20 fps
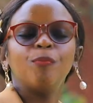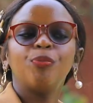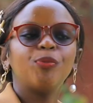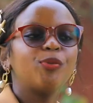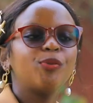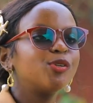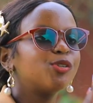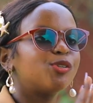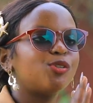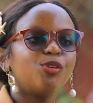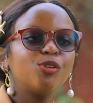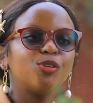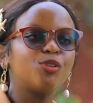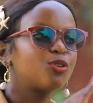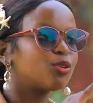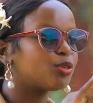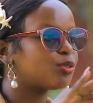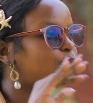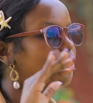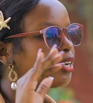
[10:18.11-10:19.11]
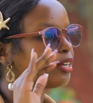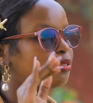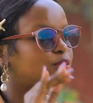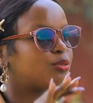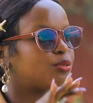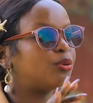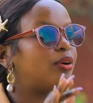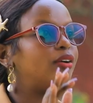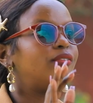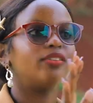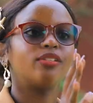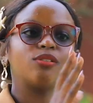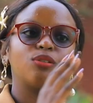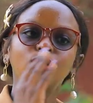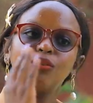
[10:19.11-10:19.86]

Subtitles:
You choose where to go. If it's